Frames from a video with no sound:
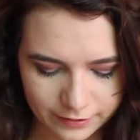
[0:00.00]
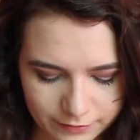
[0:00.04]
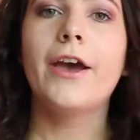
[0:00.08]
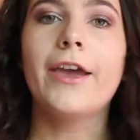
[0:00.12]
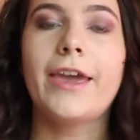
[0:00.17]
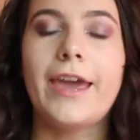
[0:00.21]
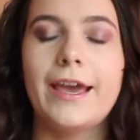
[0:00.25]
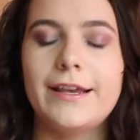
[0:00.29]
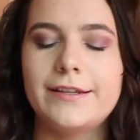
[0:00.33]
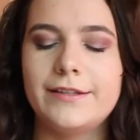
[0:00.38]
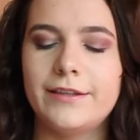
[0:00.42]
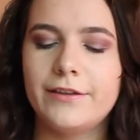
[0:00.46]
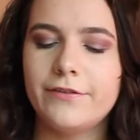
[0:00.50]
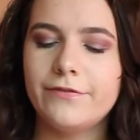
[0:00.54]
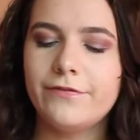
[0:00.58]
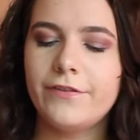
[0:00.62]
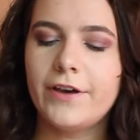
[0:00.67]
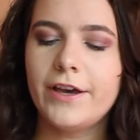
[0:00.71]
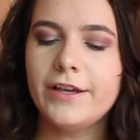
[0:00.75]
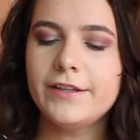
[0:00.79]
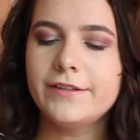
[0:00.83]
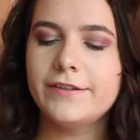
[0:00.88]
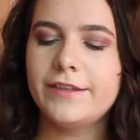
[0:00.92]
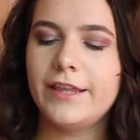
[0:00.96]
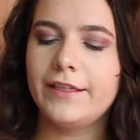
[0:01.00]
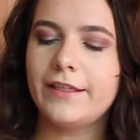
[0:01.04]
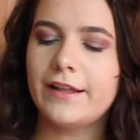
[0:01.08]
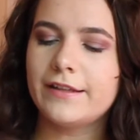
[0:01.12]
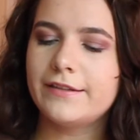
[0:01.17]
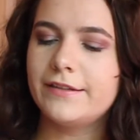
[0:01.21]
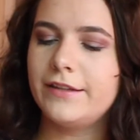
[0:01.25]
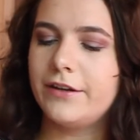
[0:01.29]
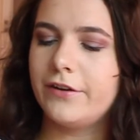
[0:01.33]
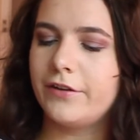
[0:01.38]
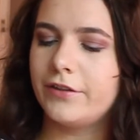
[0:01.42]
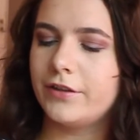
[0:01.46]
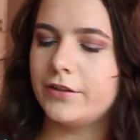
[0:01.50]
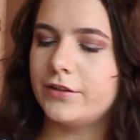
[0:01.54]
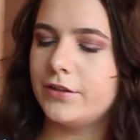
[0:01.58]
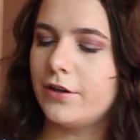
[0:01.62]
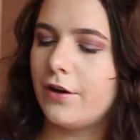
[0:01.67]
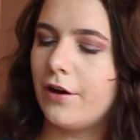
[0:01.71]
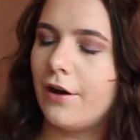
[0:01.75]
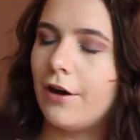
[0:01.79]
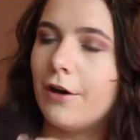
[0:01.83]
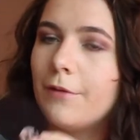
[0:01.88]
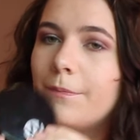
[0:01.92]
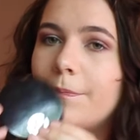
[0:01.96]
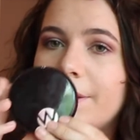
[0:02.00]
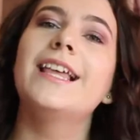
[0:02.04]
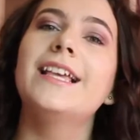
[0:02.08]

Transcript: Okay, so the first thing that's sitting on the top,